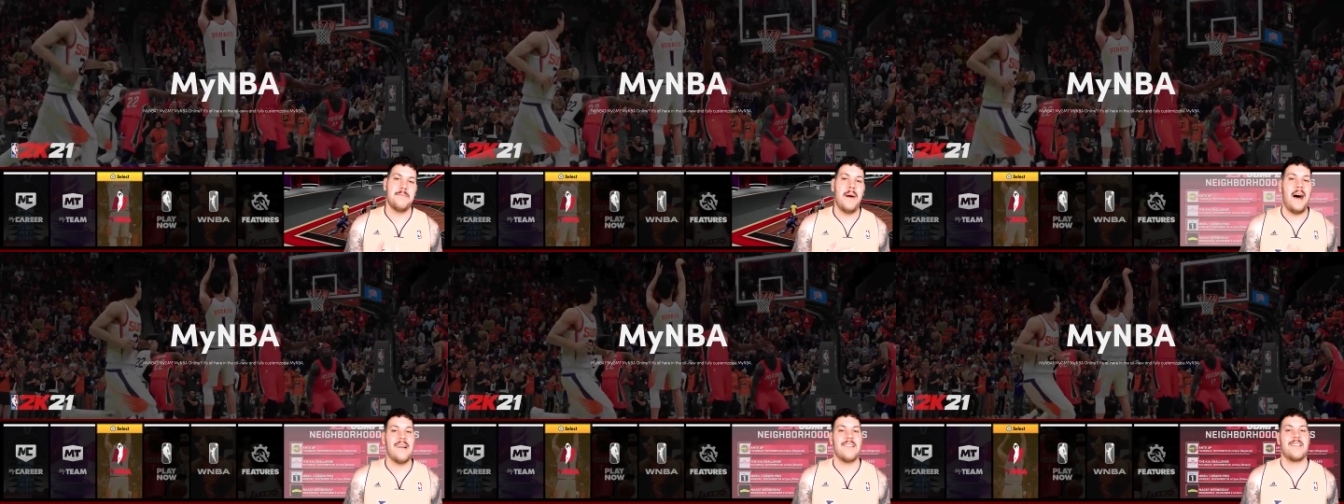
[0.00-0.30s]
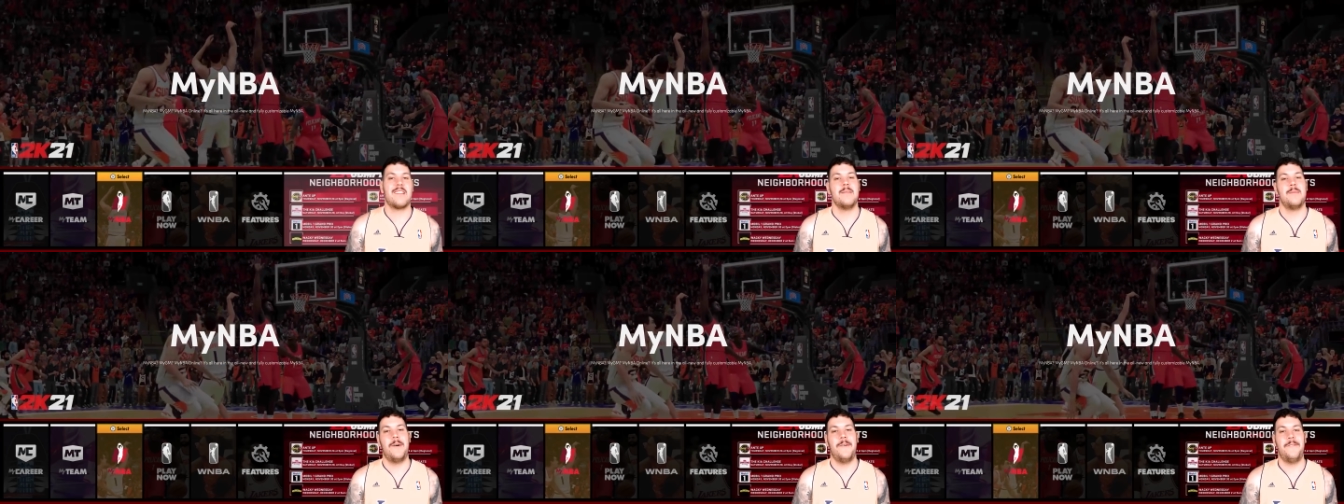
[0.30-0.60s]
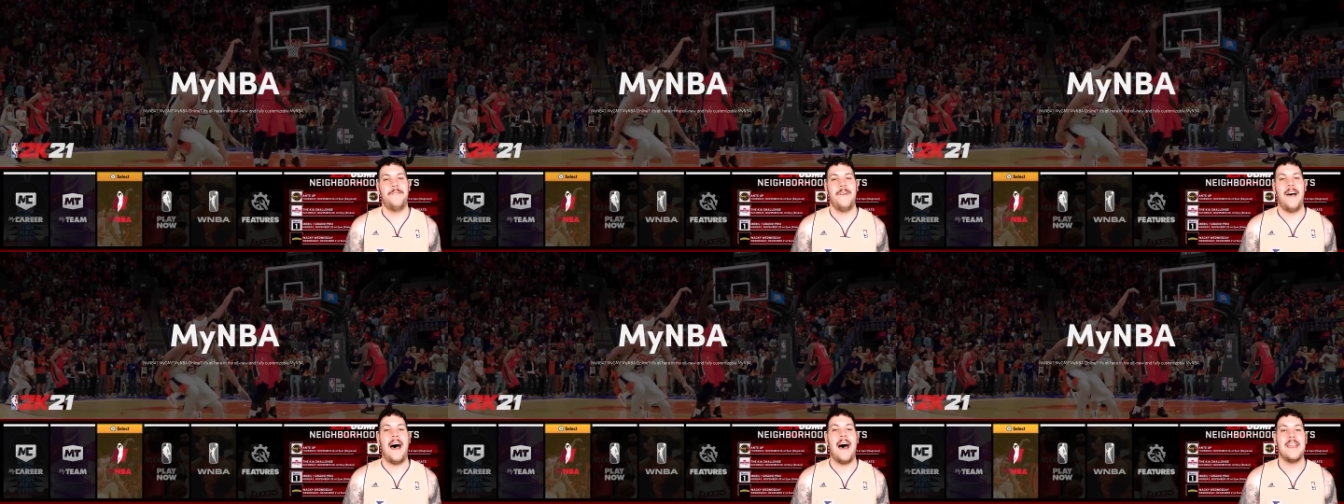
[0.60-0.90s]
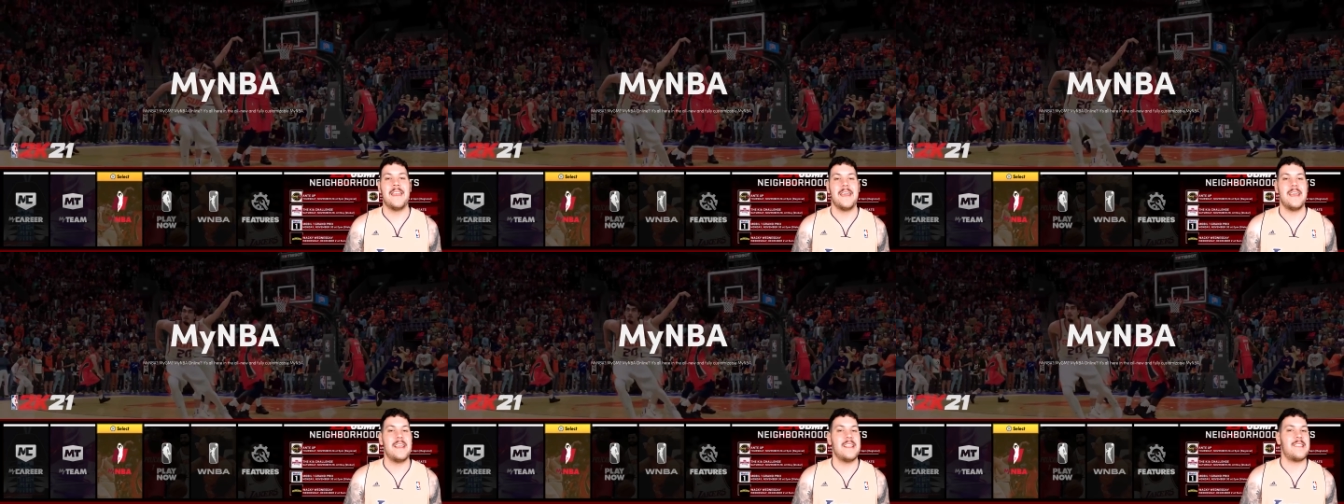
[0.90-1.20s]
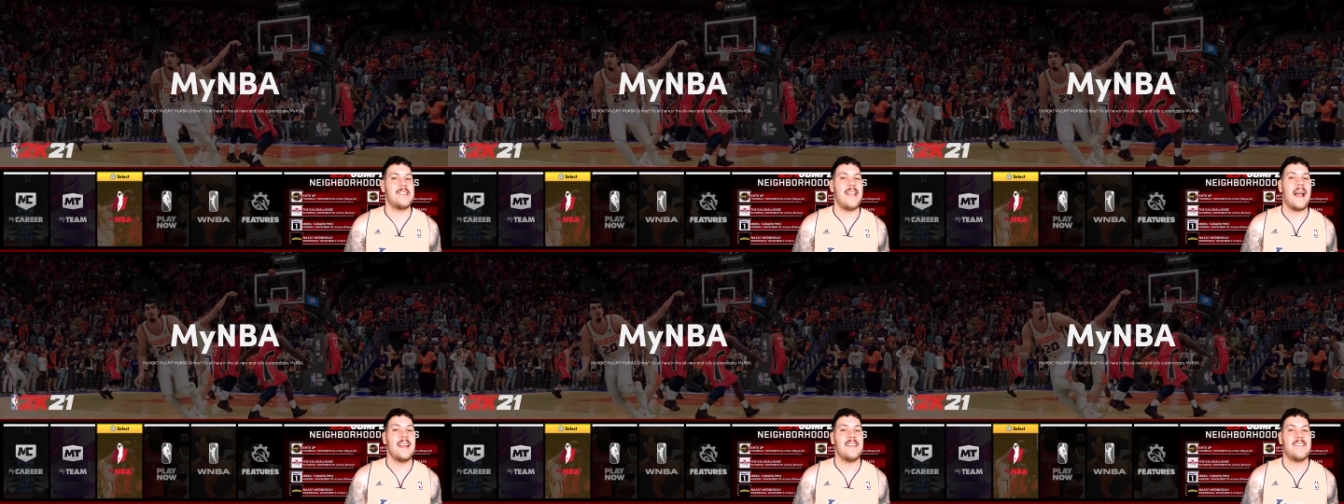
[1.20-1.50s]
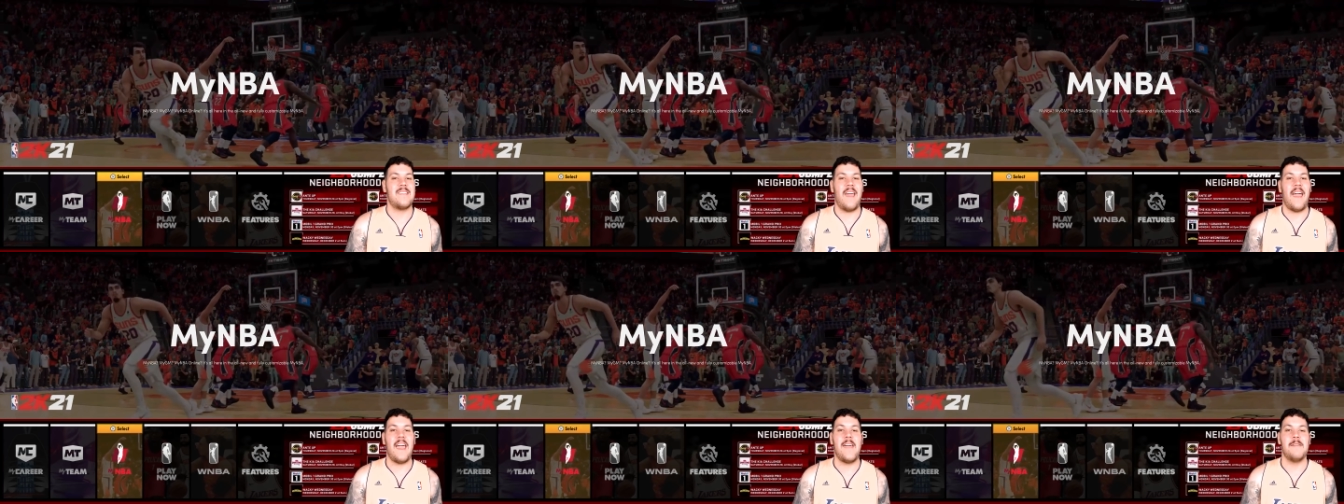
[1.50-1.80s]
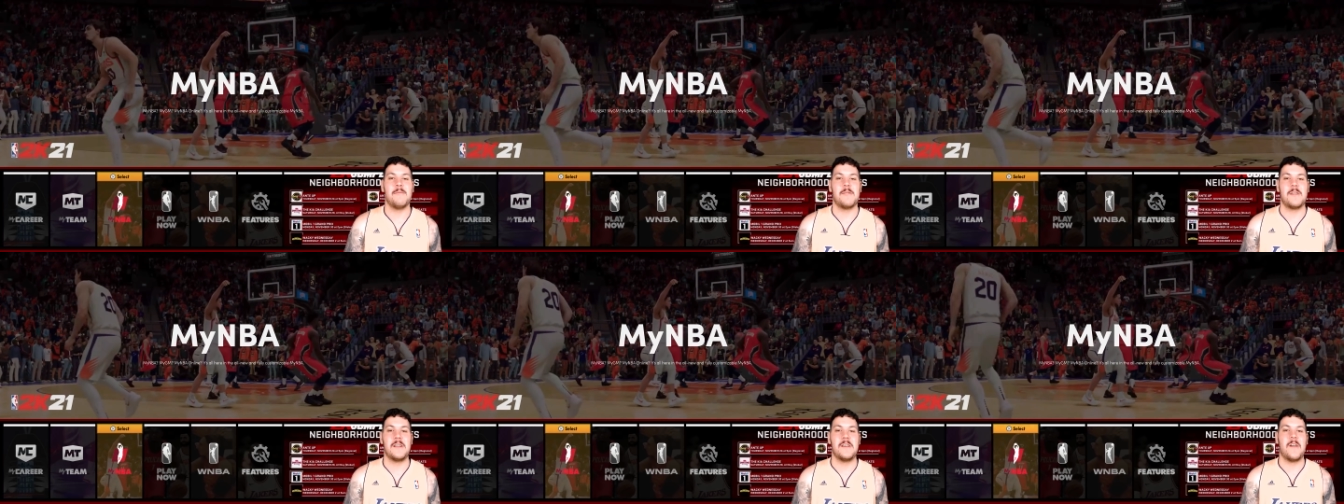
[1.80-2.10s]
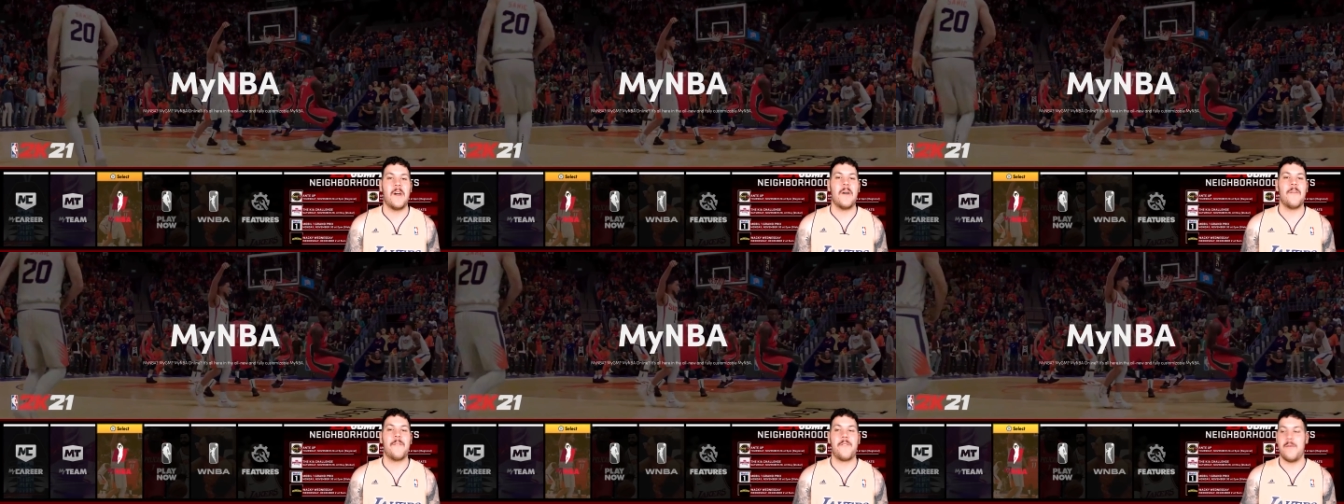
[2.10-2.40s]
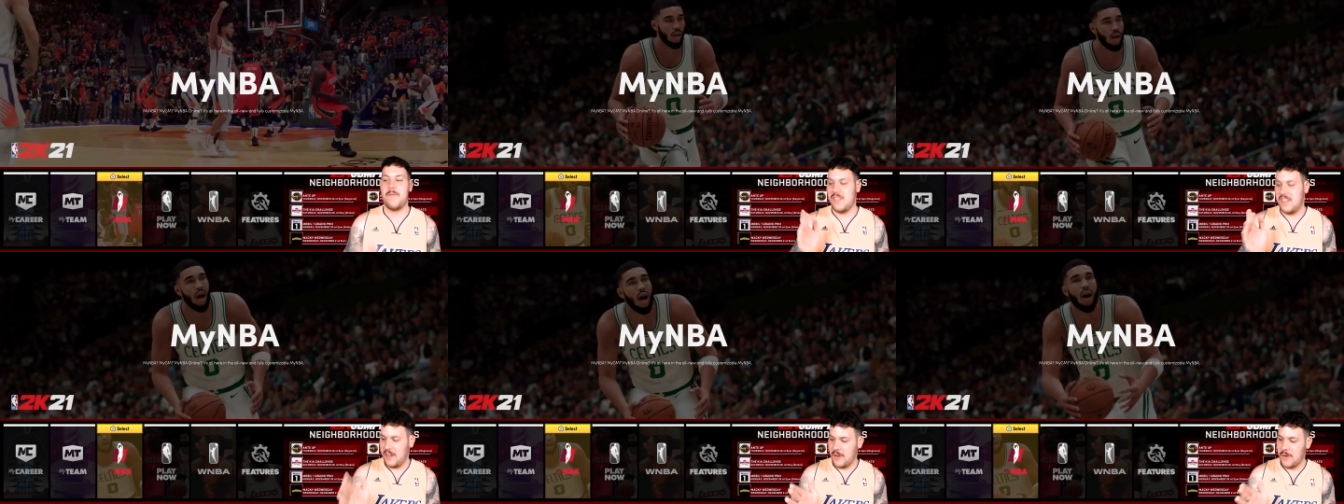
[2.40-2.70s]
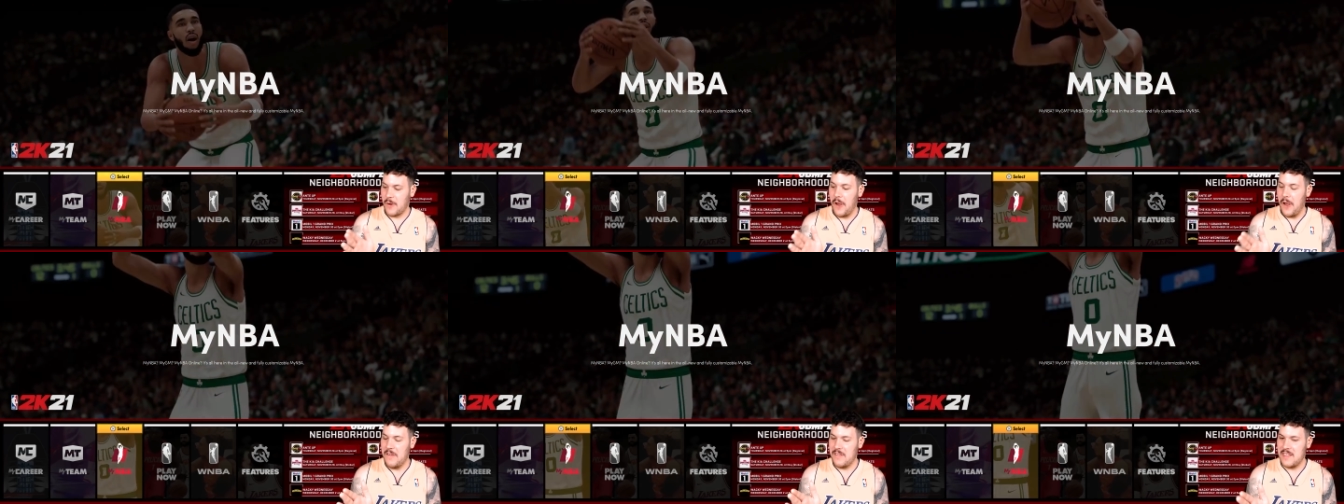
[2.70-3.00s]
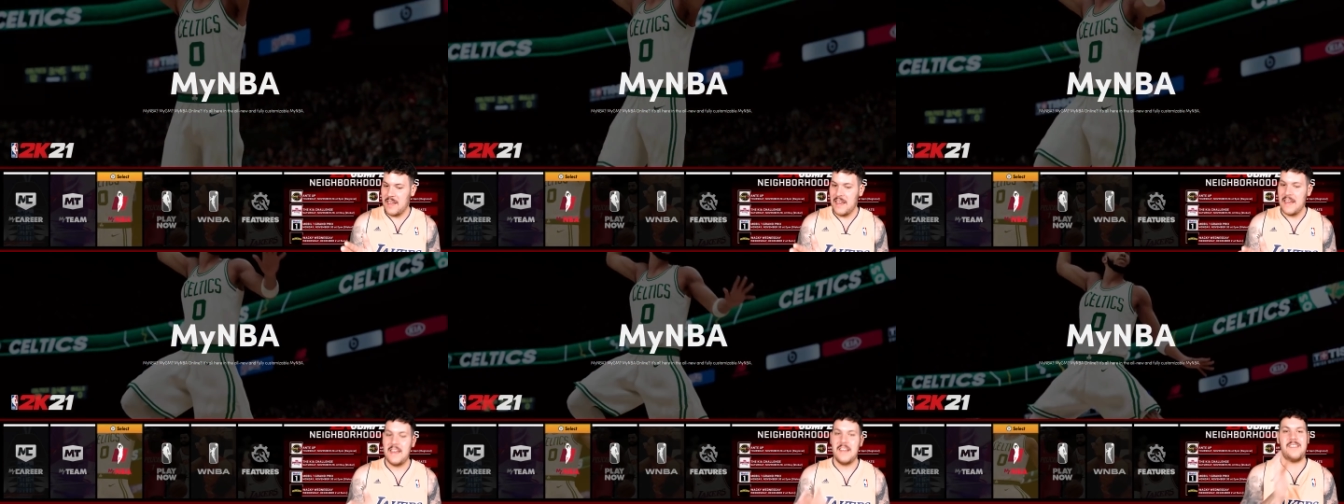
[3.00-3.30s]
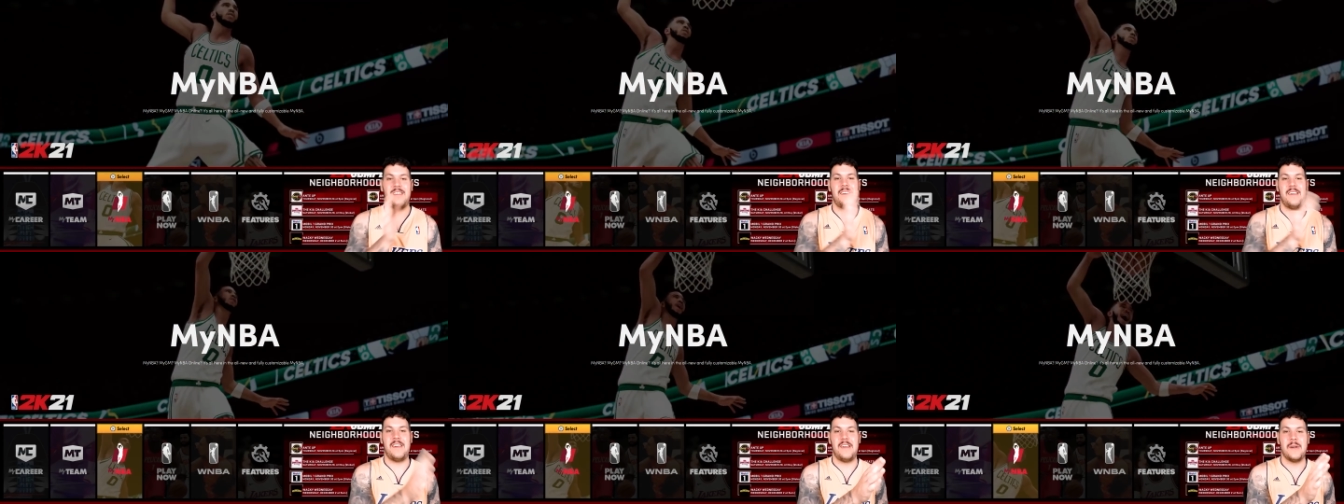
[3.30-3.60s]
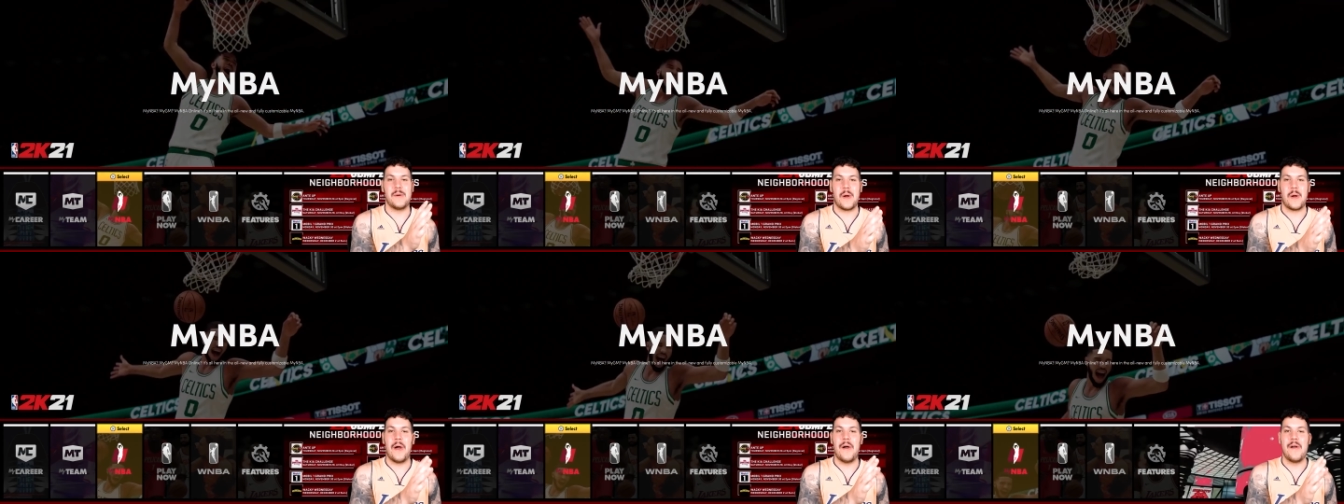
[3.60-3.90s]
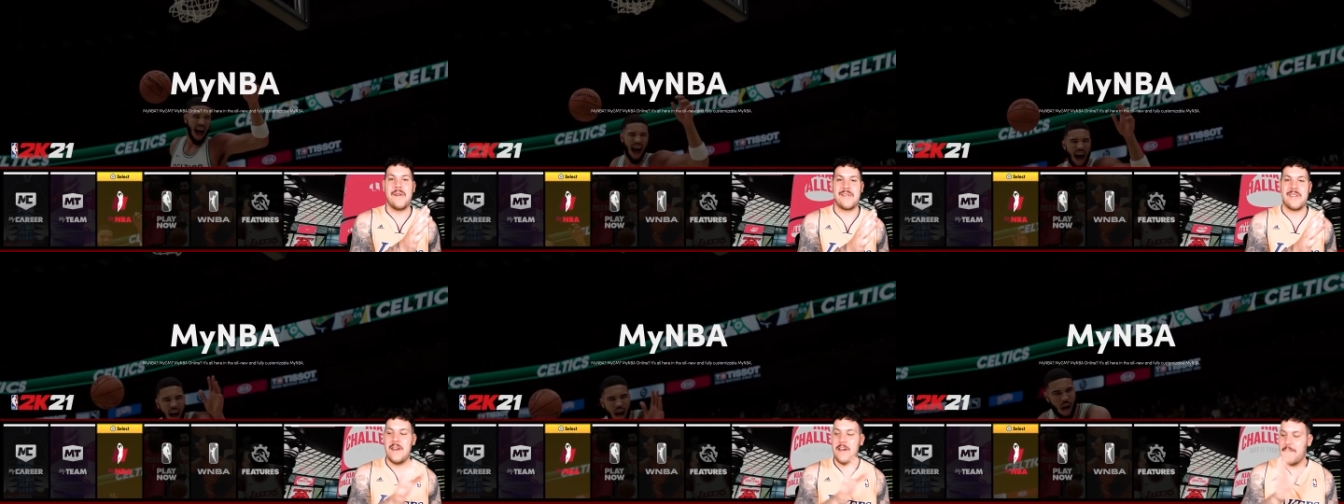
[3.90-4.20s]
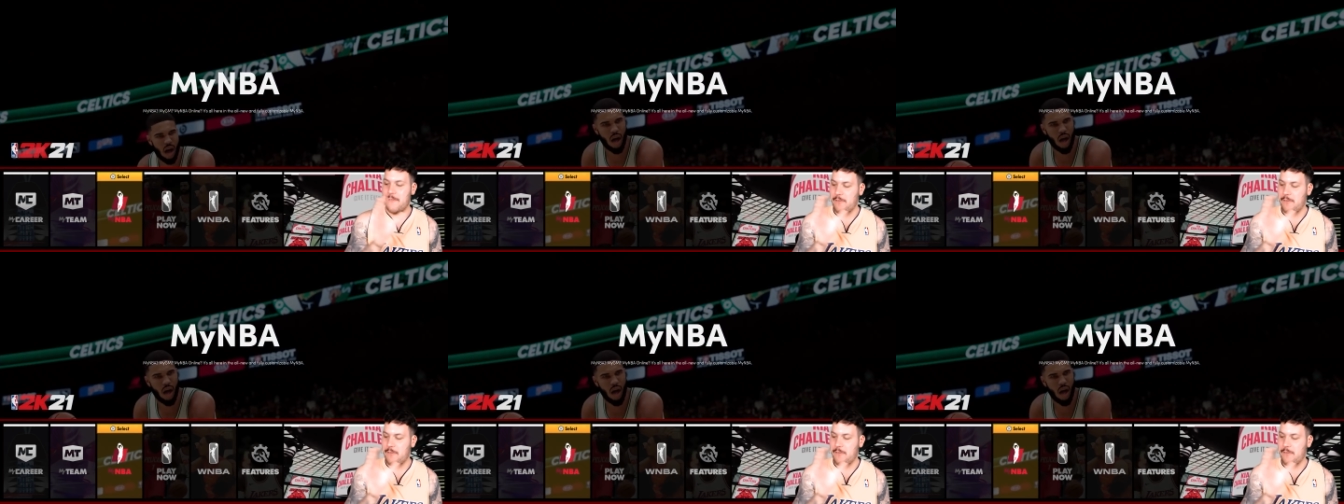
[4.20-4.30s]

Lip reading: a basketball fan, it's that a team can go from zeros to heroes,